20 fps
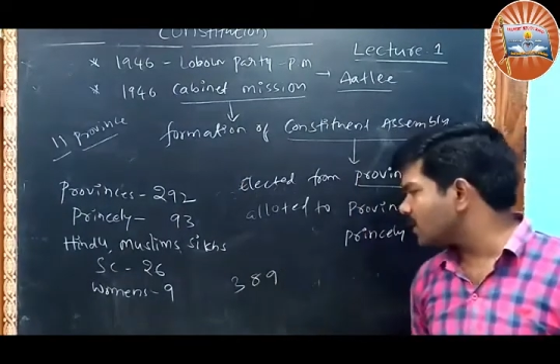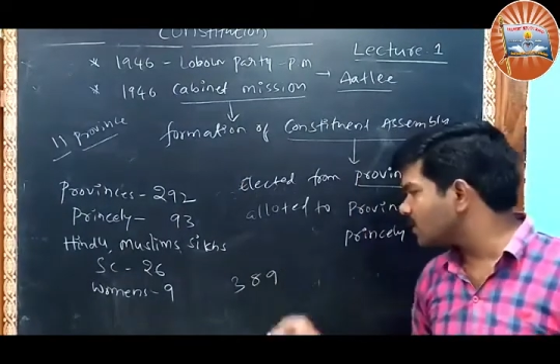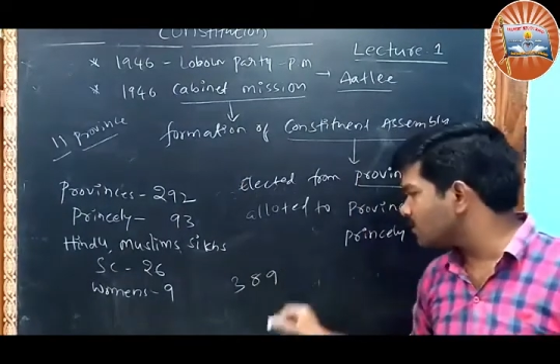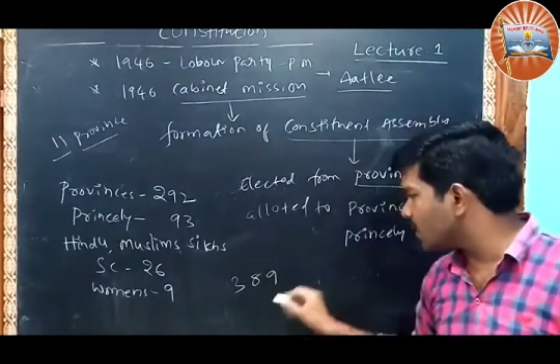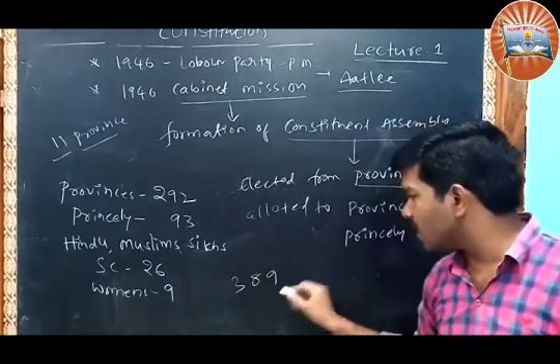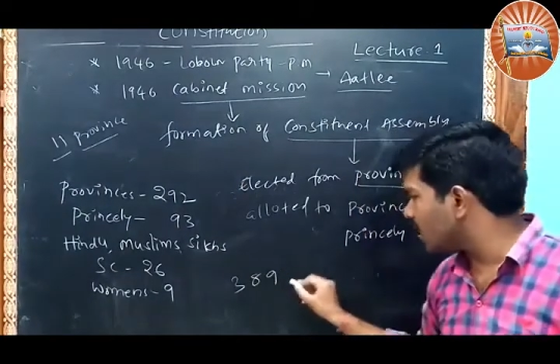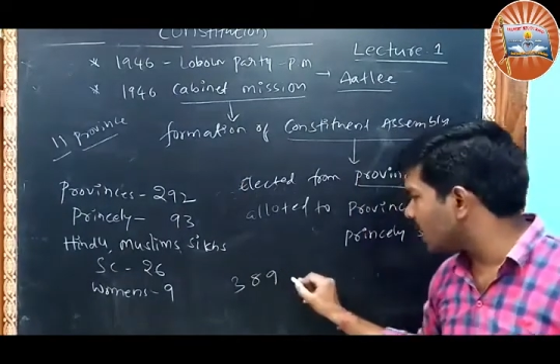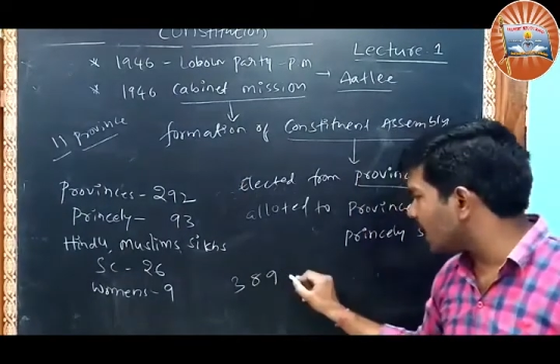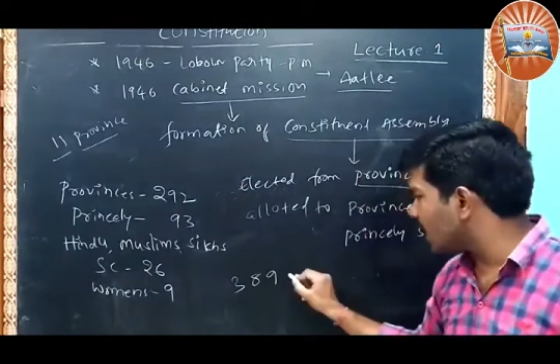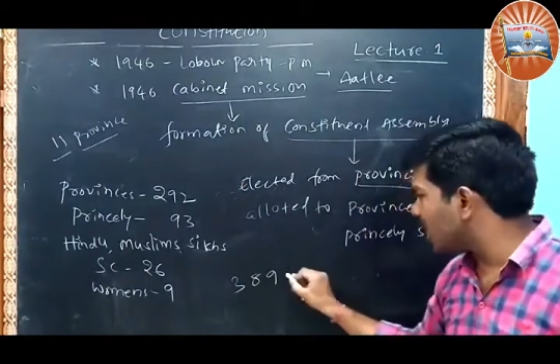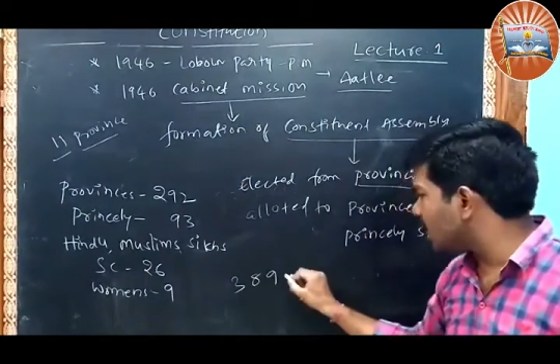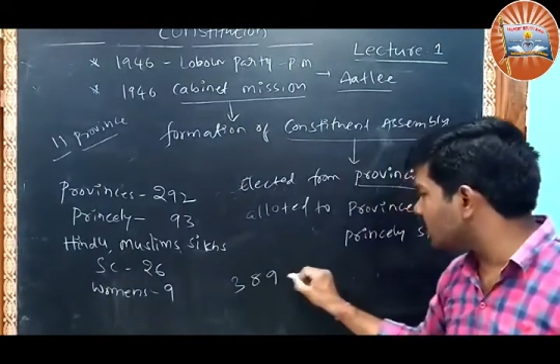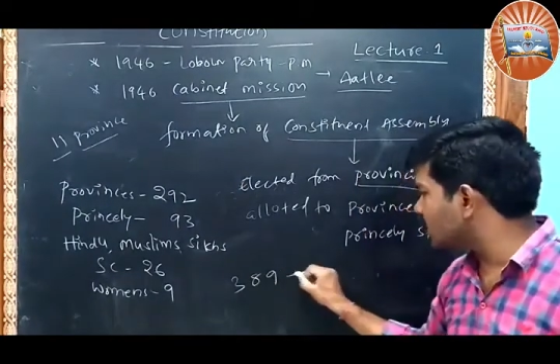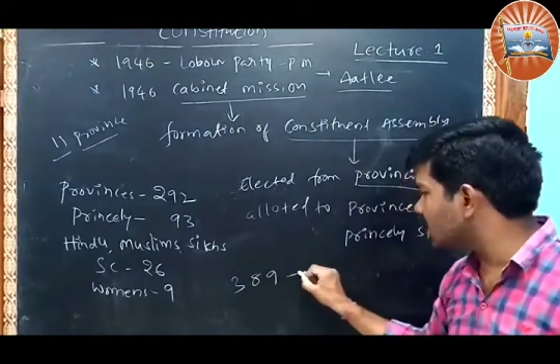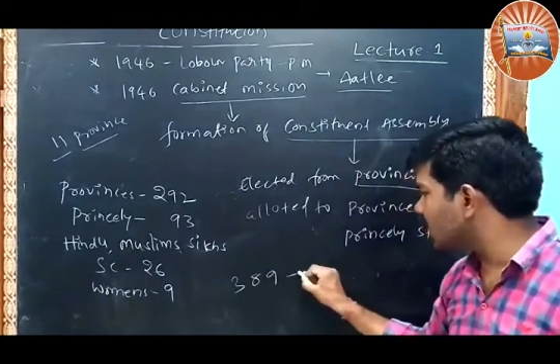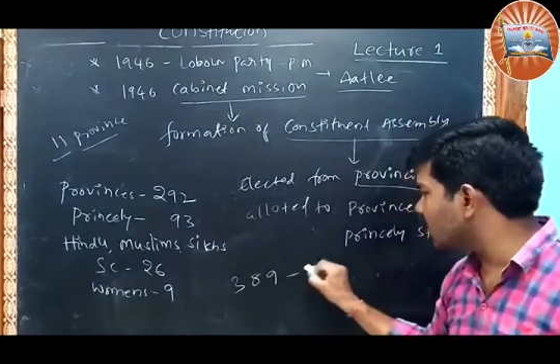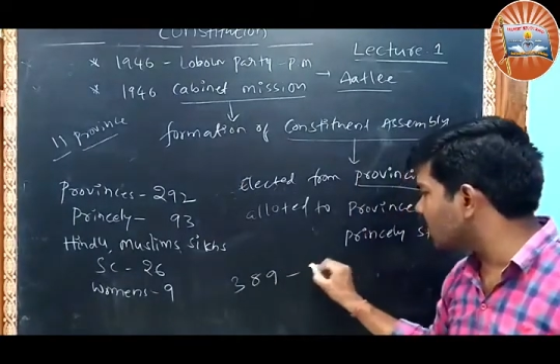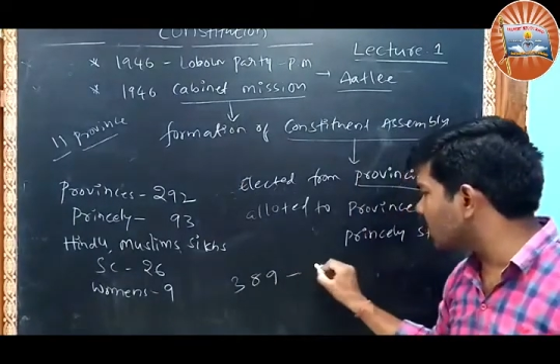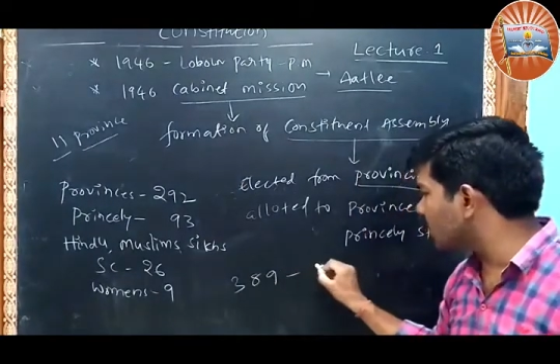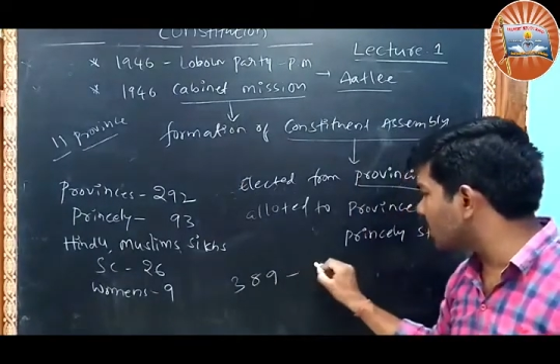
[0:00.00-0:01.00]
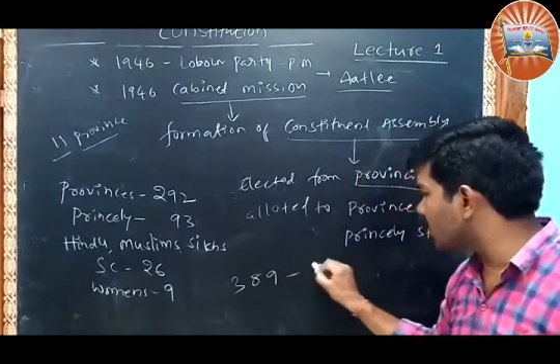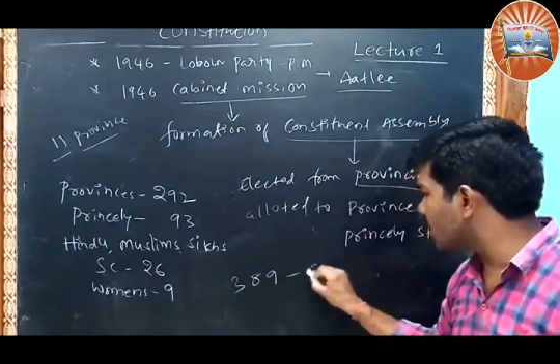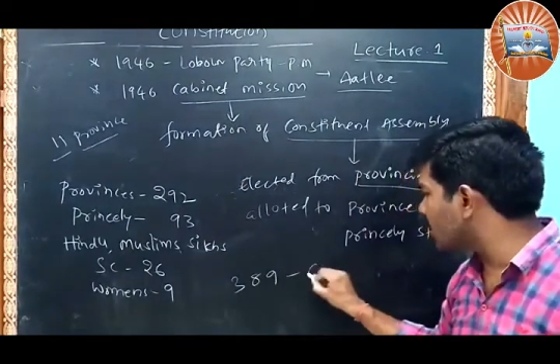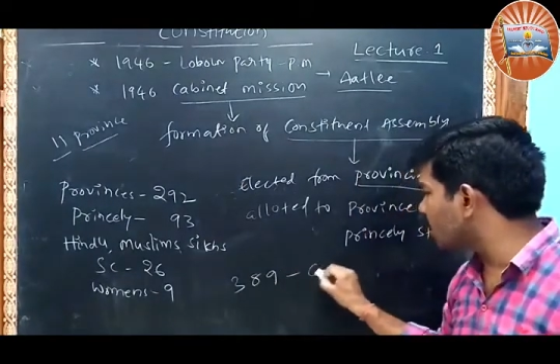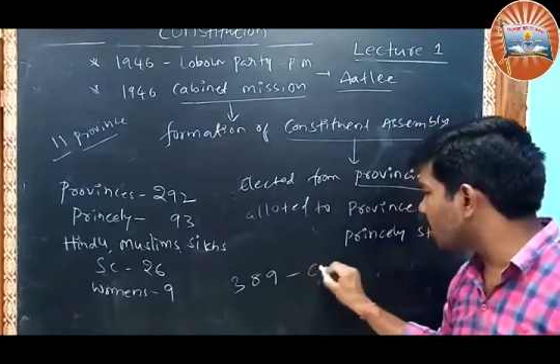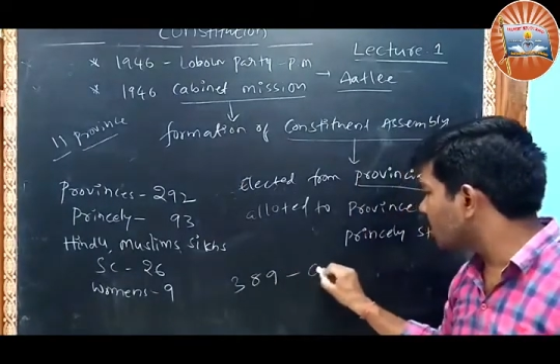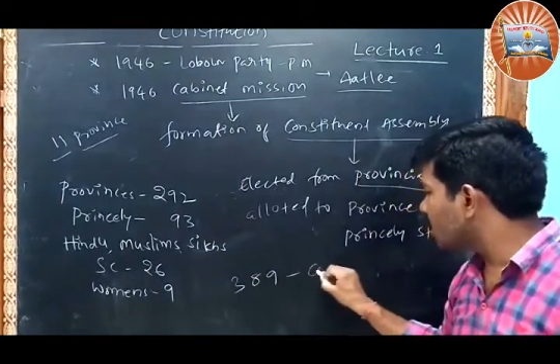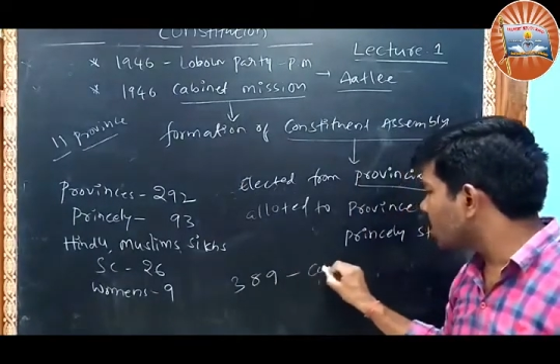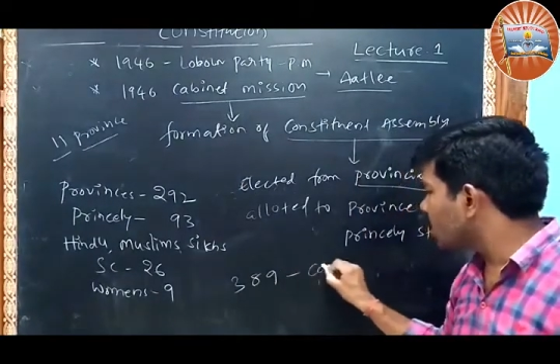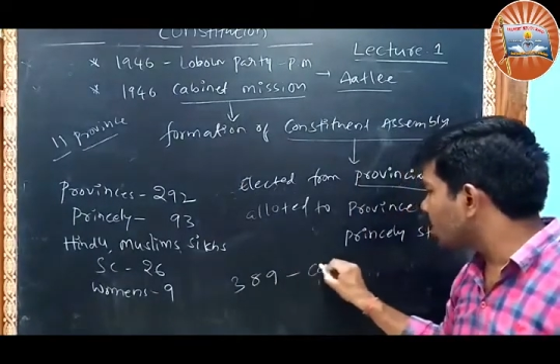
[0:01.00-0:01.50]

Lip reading: were elected for the